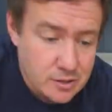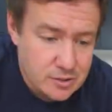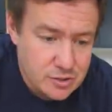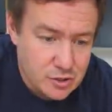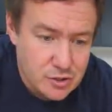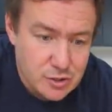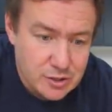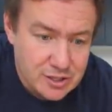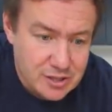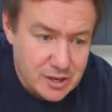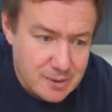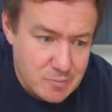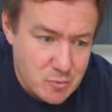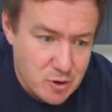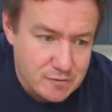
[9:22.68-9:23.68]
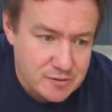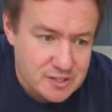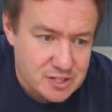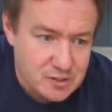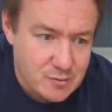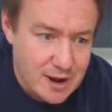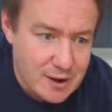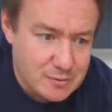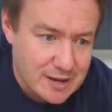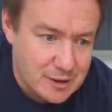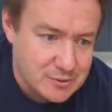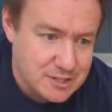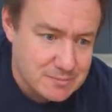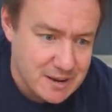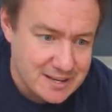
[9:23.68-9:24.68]
So you can like move this around now
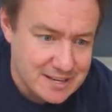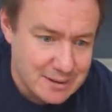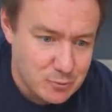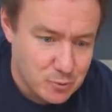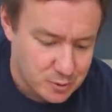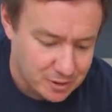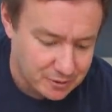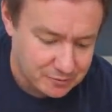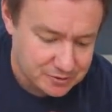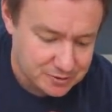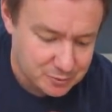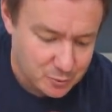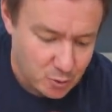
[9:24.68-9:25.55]
to make it more comfortable.